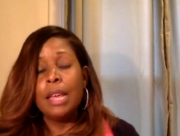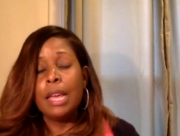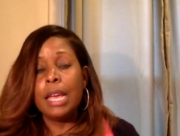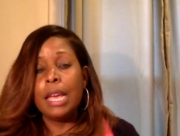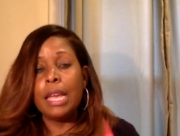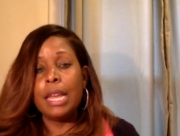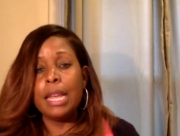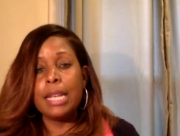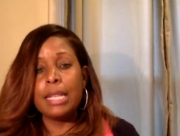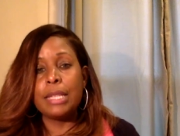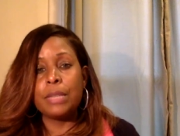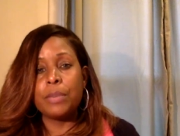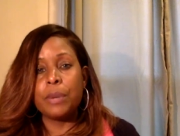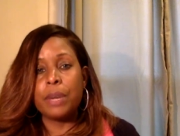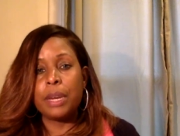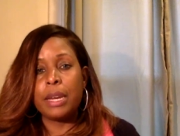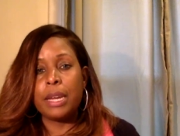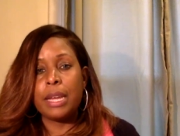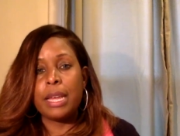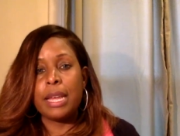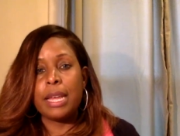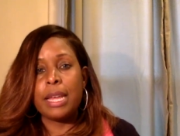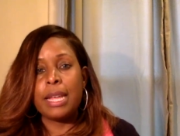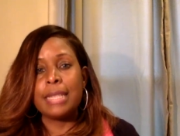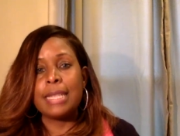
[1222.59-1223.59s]
It is what it
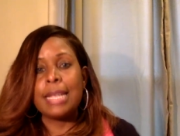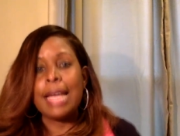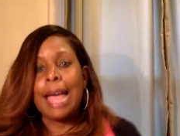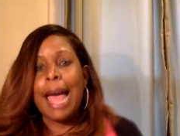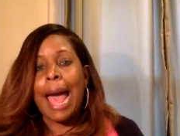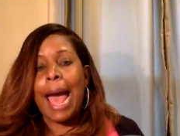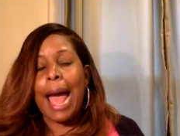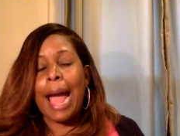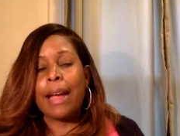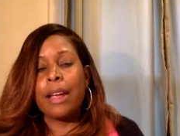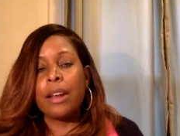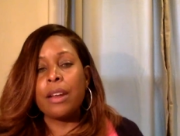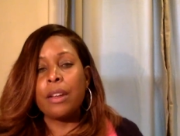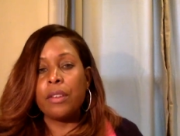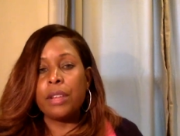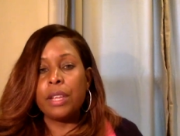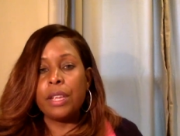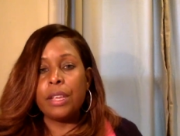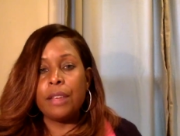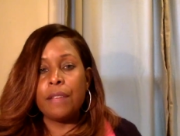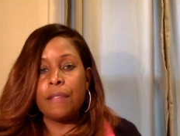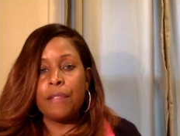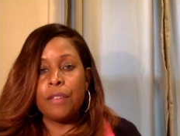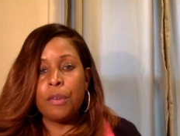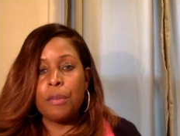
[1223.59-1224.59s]
is. I can only
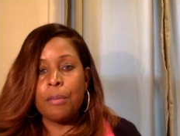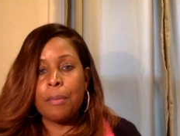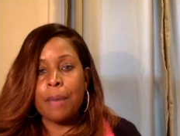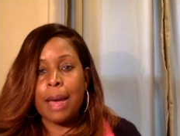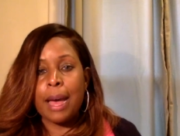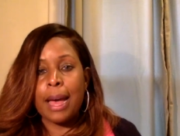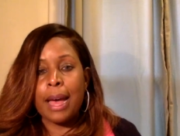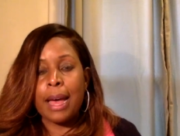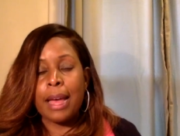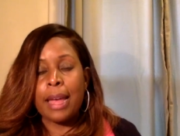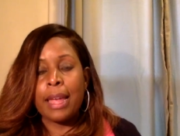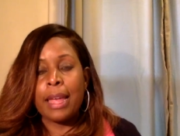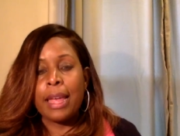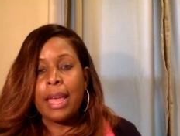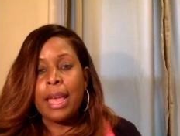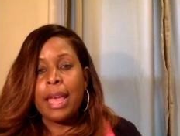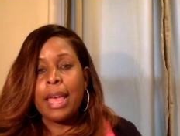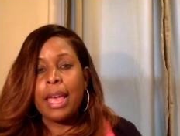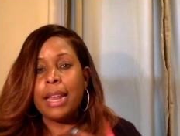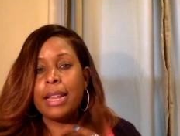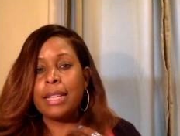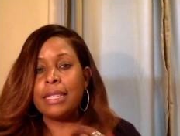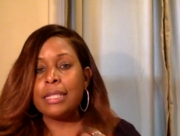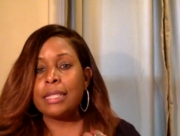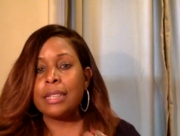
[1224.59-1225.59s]
give you mine.
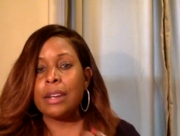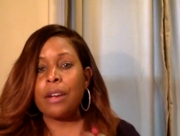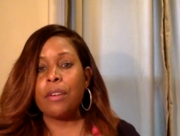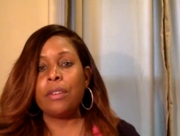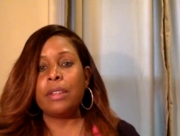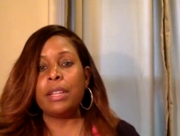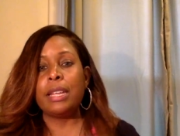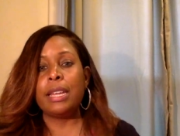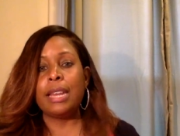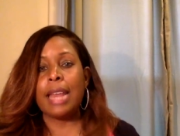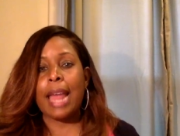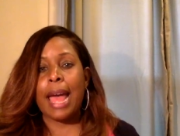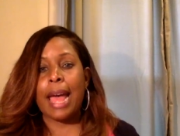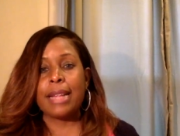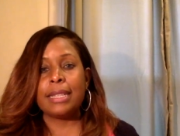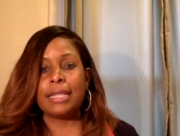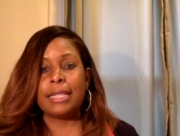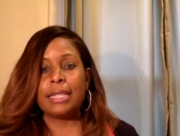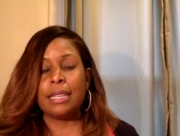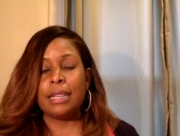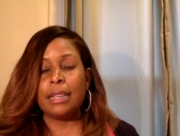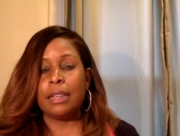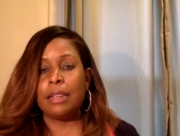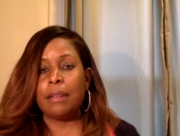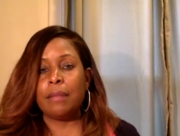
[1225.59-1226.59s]
And it's certainly not
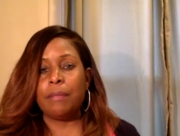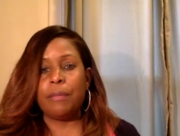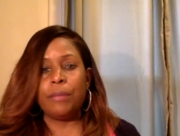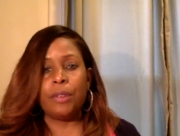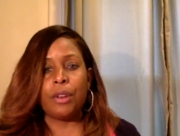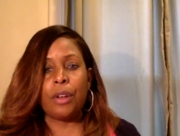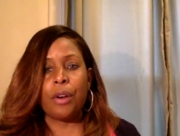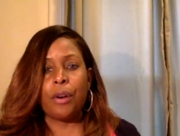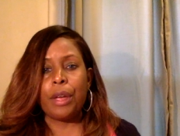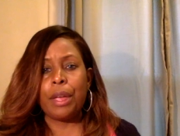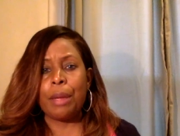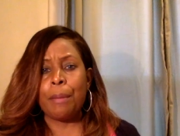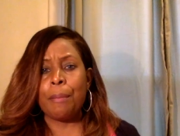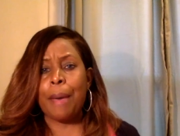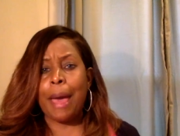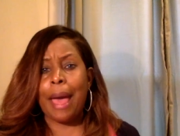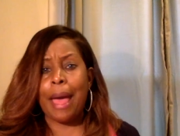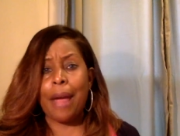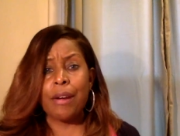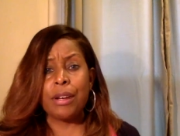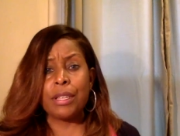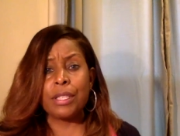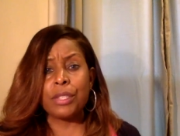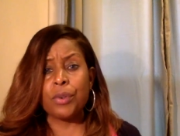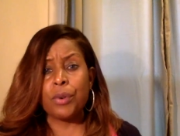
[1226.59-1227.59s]
to,
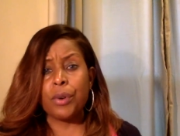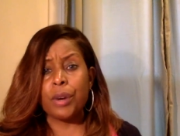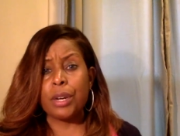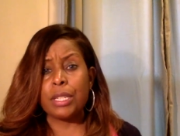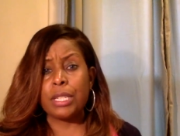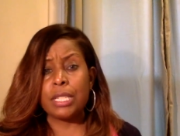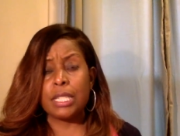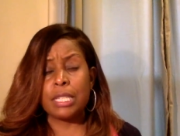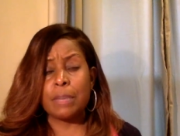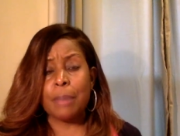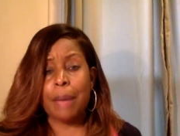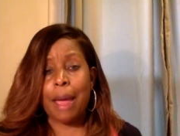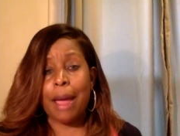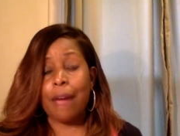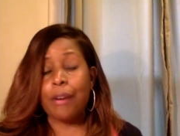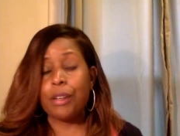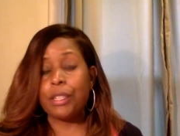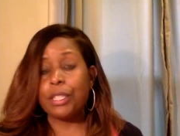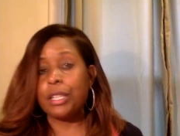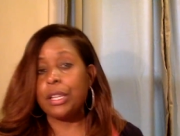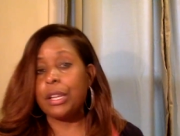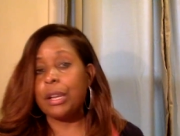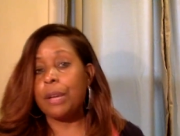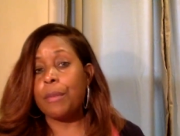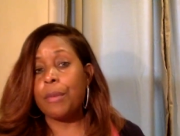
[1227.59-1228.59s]
embarrass or disparage
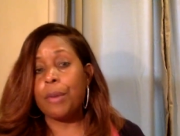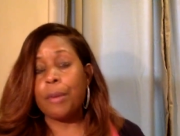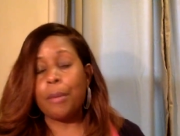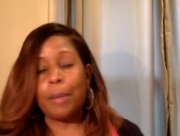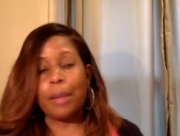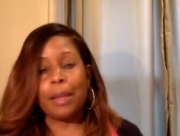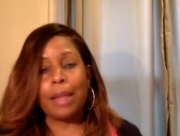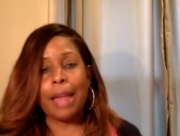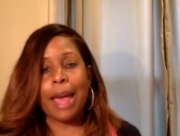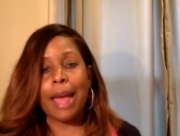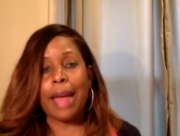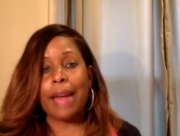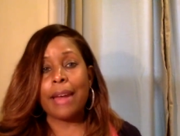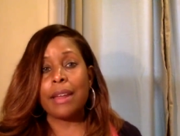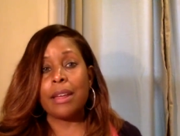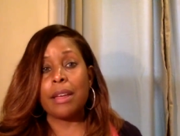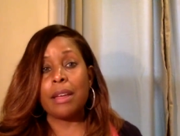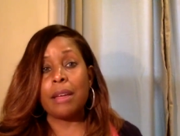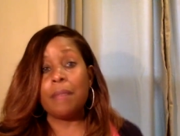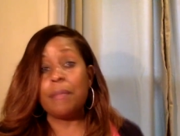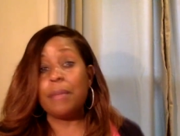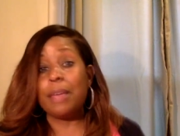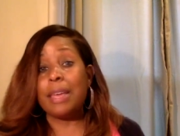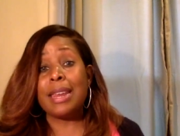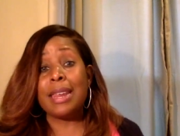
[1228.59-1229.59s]
him or malign
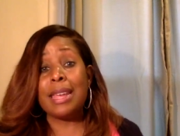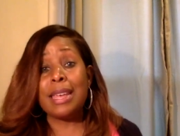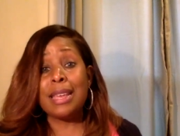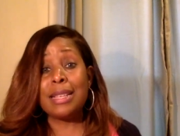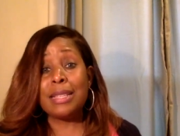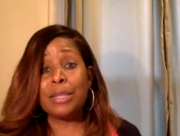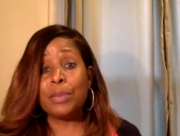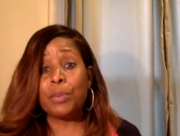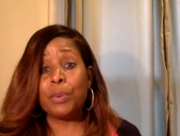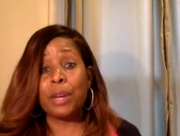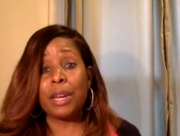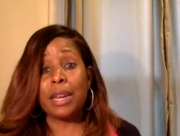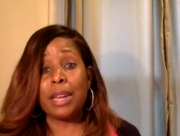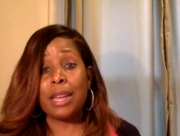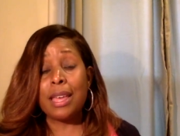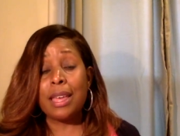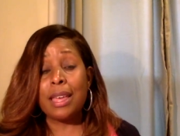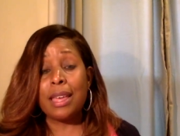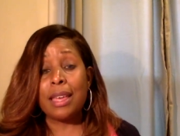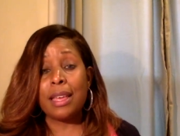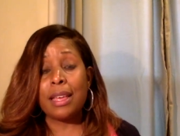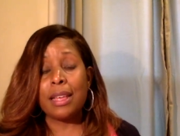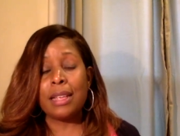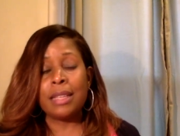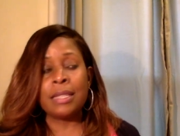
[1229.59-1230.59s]
him. It is what it
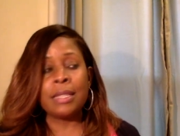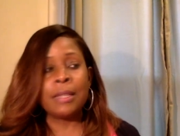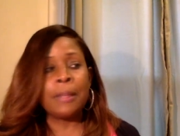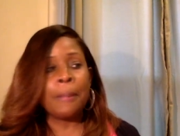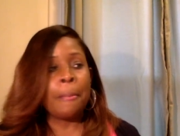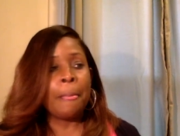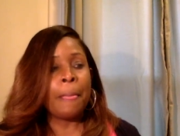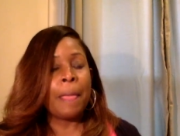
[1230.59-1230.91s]
is.